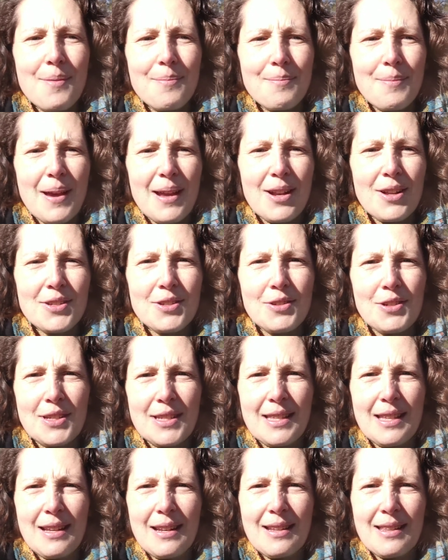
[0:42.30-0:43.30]
And also
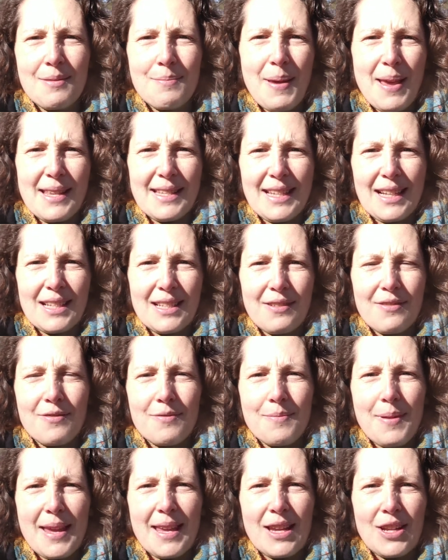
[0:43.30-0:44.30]
just the basics
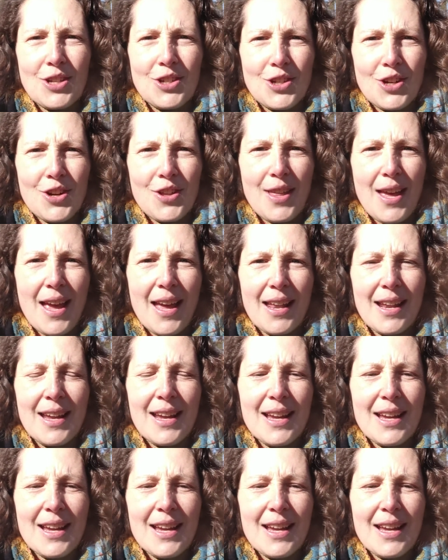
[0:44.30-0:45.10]
of making sure that